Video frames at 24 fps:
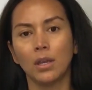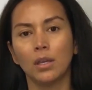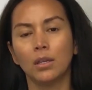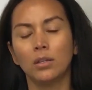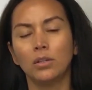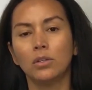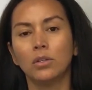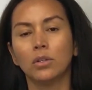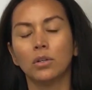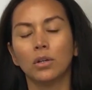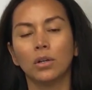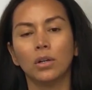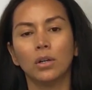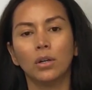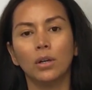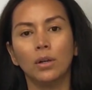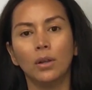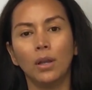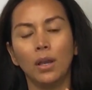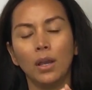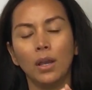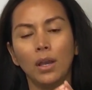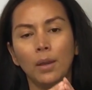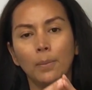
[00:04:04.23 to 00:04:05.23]
your
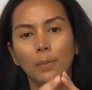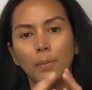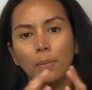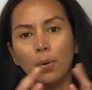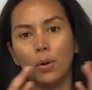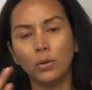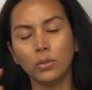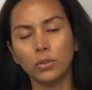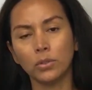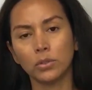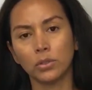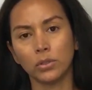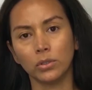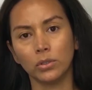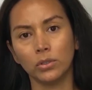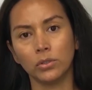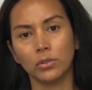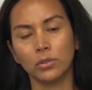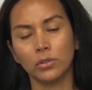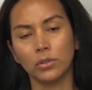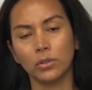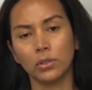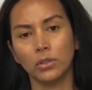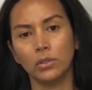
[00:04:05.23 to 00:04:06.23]

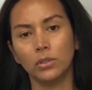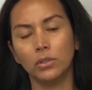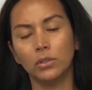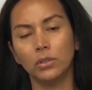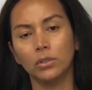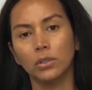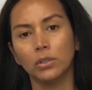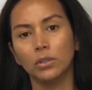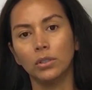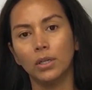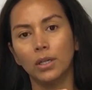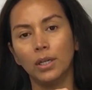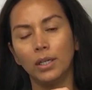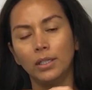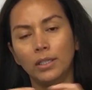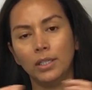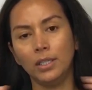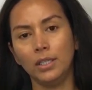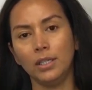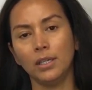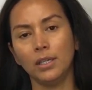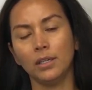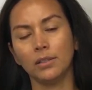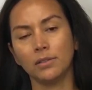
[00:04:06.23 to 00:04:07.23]
emotions and your
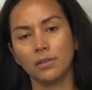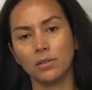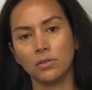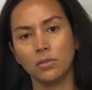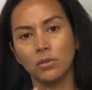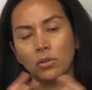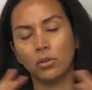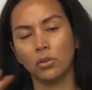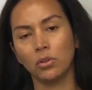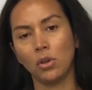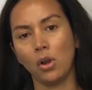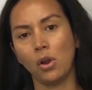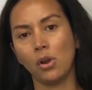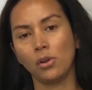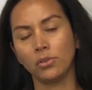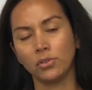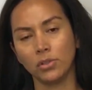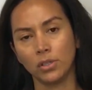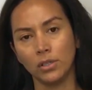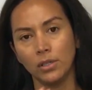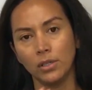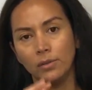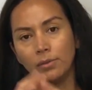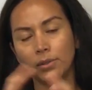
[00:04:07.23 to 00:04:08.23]
ideas and your thoughts
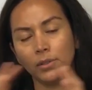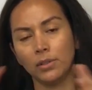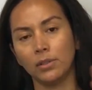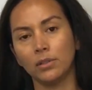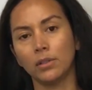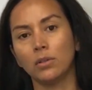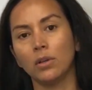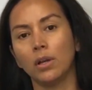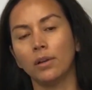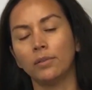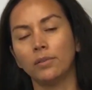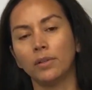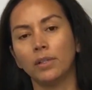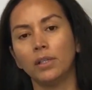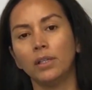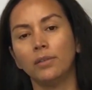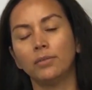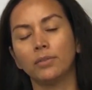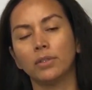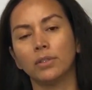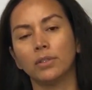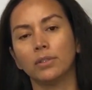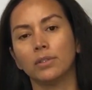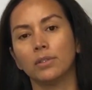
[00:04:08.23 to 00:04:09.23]
and everything that you have
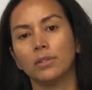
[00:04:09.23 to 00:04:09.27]
lived